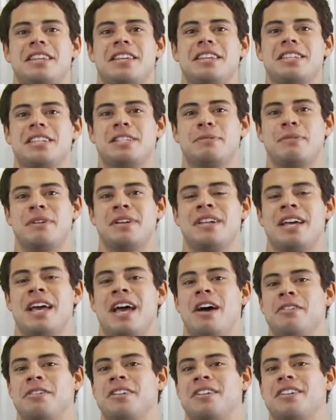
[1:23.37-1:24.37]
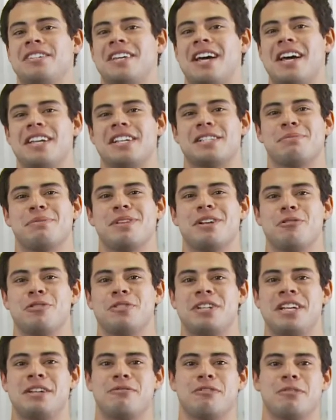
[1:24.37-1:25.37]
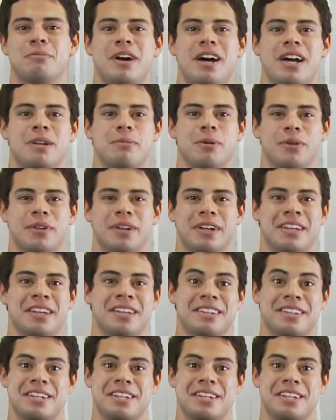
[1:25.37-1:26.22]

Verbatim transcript: This has been How to Design a Split Routine for Bodybuilding.